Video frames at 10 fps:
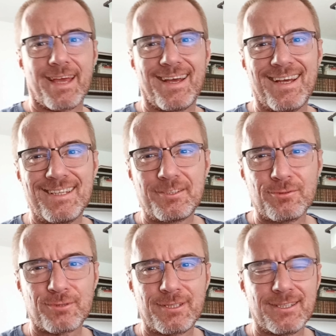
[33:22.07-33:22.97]
As
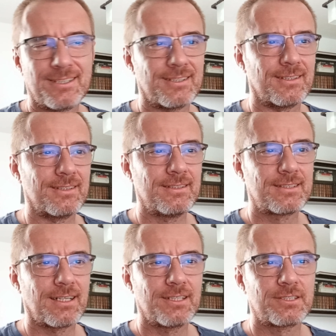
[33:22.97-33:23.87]
you see,
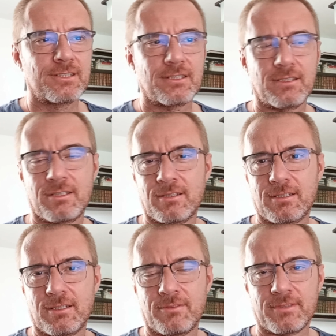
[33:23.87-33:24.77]
installation
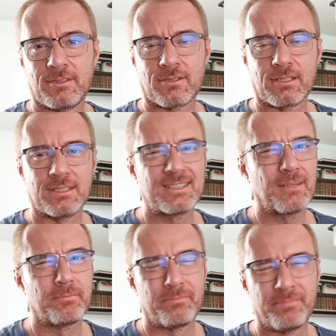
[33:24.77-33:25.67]
of a Docker is
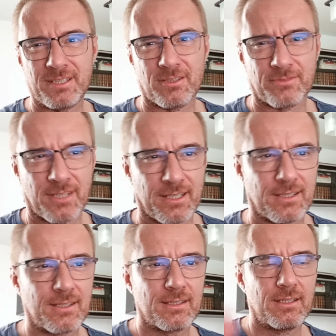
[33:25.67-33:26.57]
a piece of
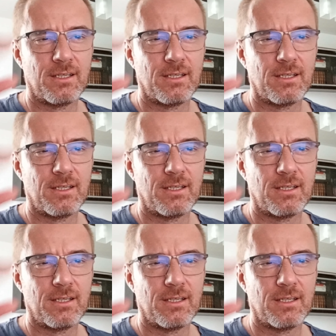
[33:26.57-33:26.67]
cake.